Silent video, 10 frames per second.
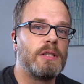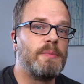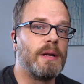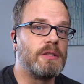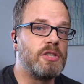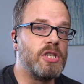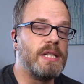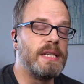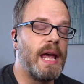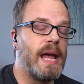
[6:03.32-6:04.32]
spelled
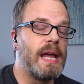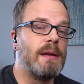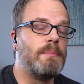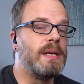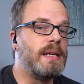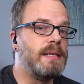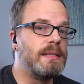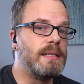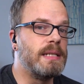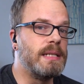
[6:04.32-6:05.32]
G, A, B,
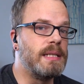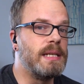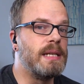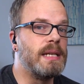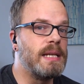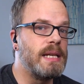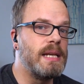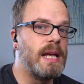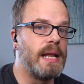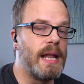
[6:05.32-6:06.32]
C, D,
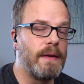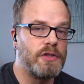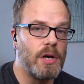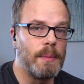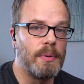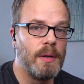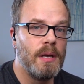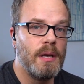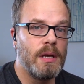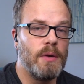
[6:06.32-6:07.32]
E, and F sharp,
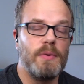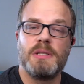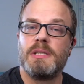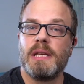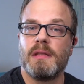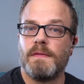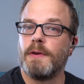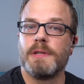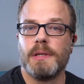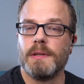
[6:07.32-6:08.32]
you would just take the
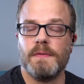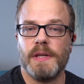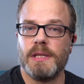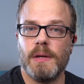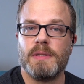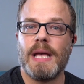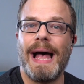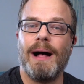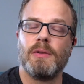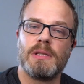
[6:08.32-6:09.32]
first, third, and fifth notes
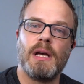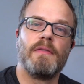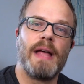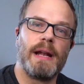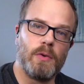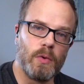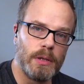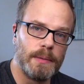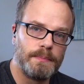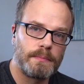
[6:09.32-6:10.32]
out of that
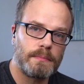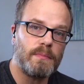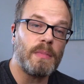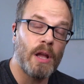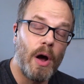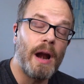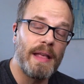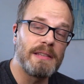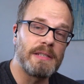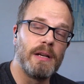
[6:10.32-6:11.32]
chord, out of
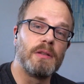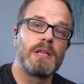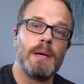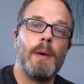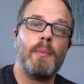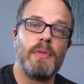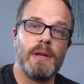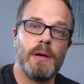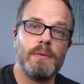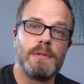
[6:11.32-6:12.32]
that scale to come up with the
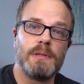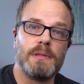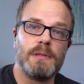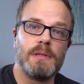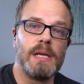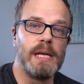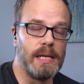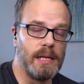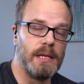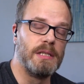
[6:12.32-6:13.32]
notes
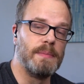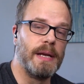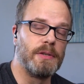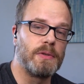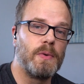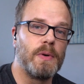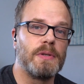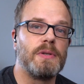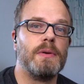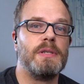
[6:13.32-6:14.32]
in a G major chord.
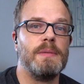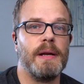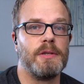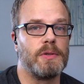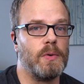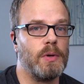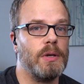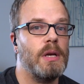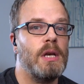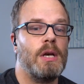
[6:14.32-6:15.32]
So a G major
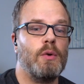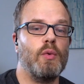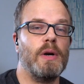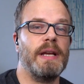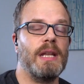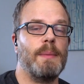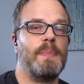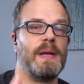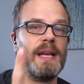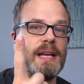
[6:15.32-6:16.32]
chord will end up
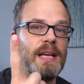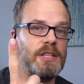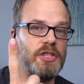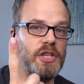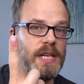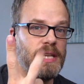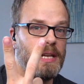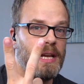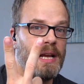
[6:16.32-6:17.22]
being G,